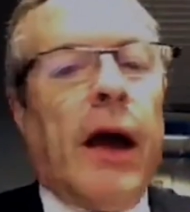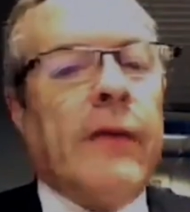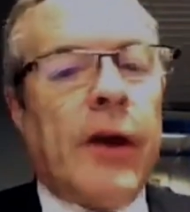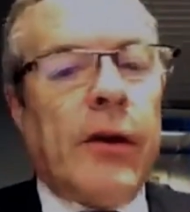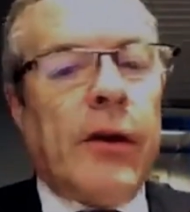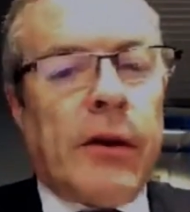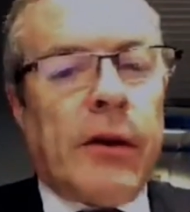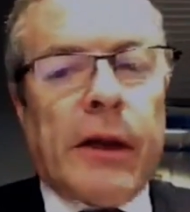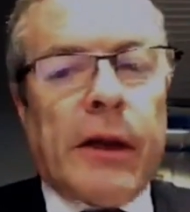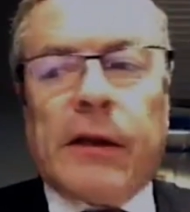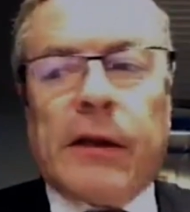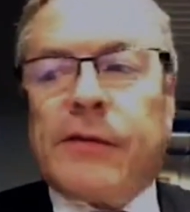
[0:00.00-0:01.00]
I've known
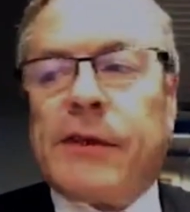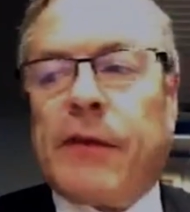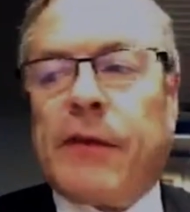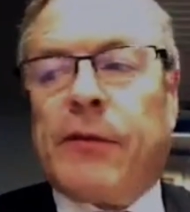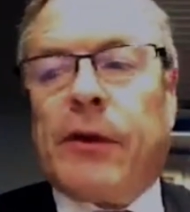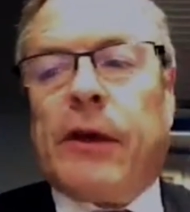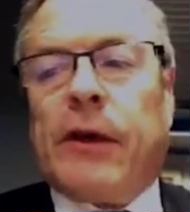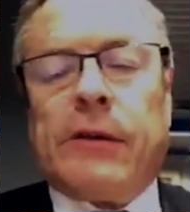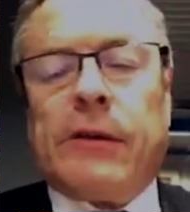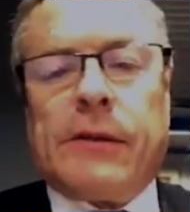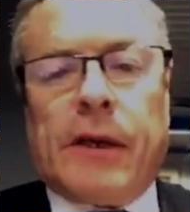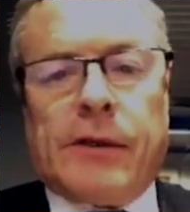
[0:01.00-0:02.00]
Nicolas for several
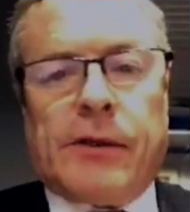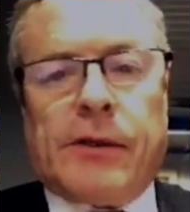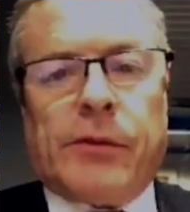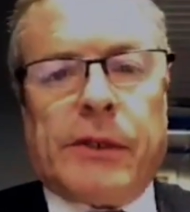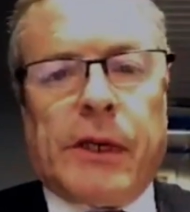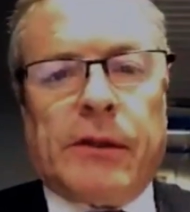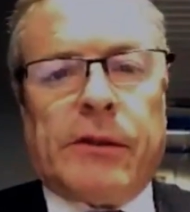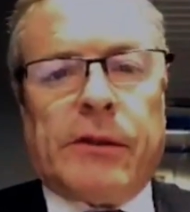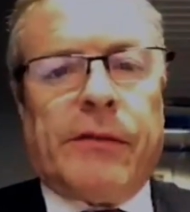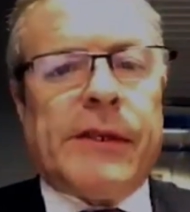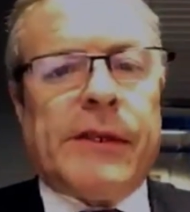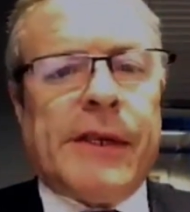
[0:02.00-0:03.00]
years as a result
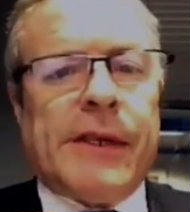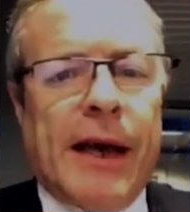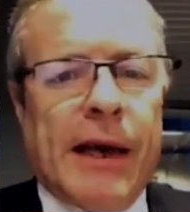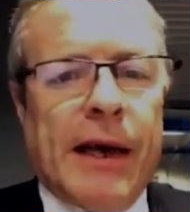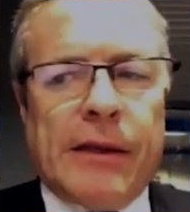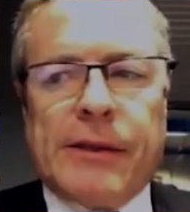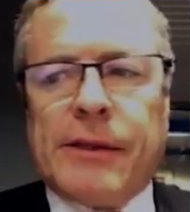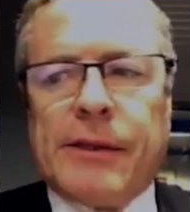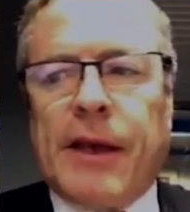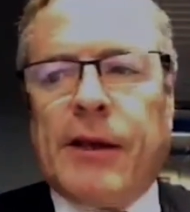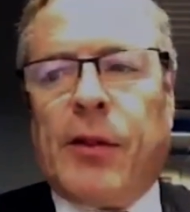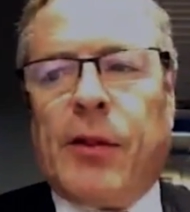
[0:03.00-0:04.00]
of his tireless
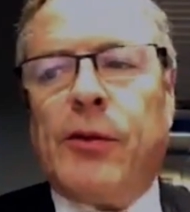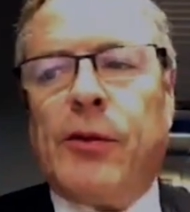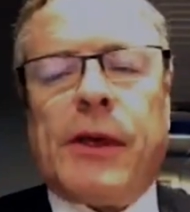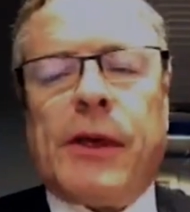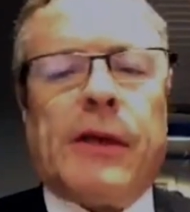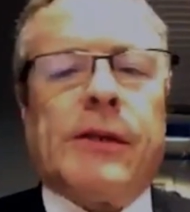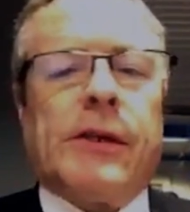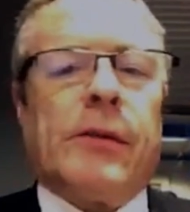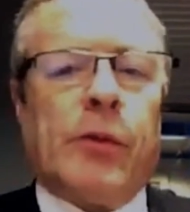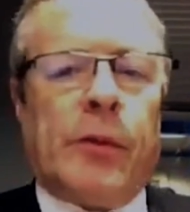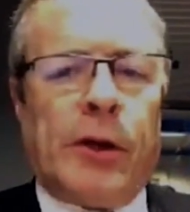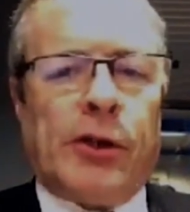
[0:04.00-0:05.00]
and
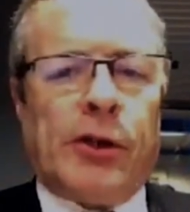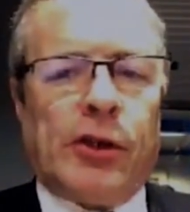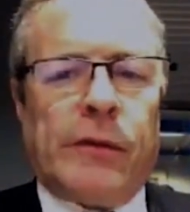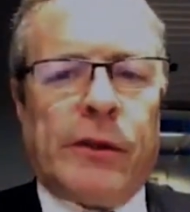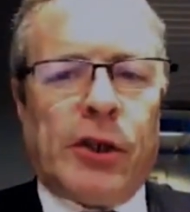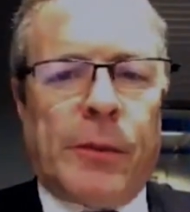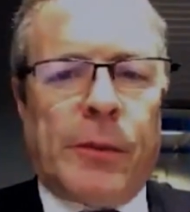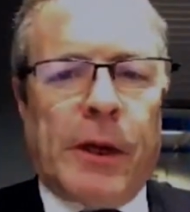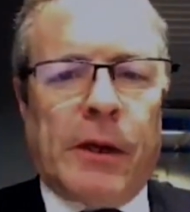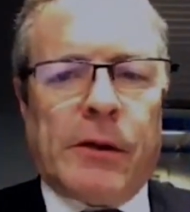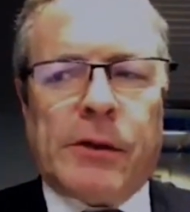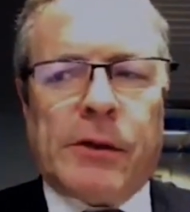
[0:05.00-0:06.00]
enthusiastic promotion of the shipping
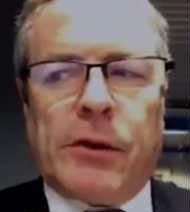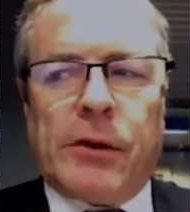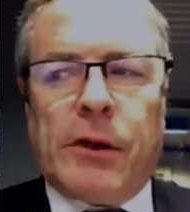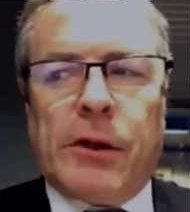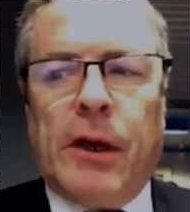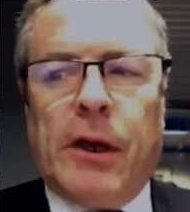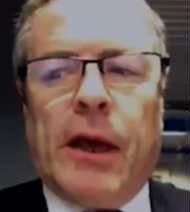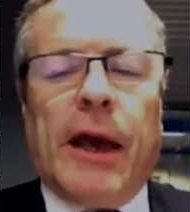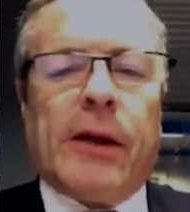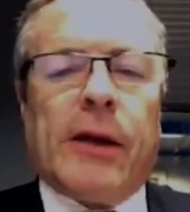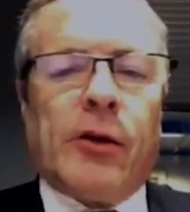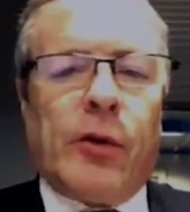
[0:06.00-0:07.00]
industry,
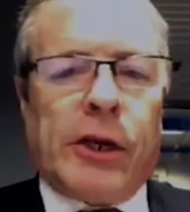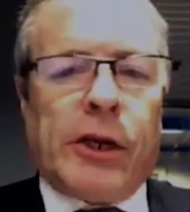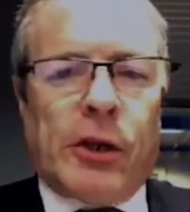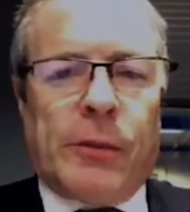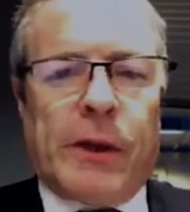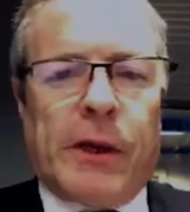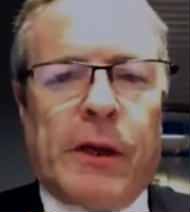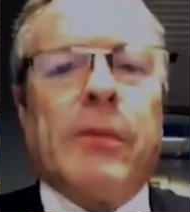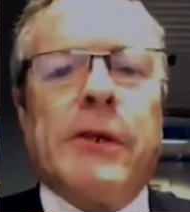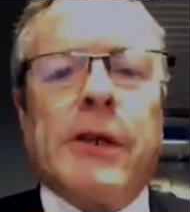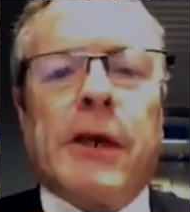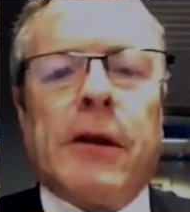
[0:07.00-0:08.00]
and Greek shipping in
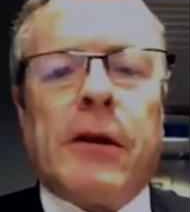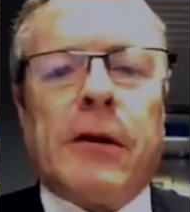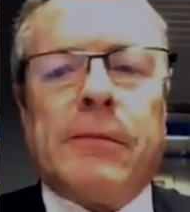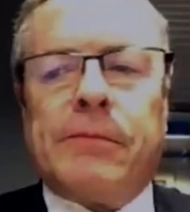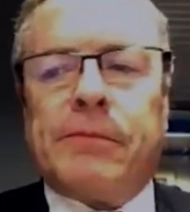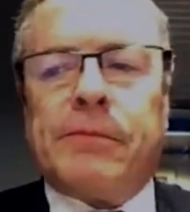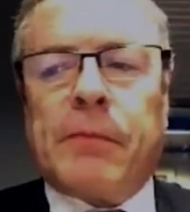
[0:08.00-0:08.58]
particular.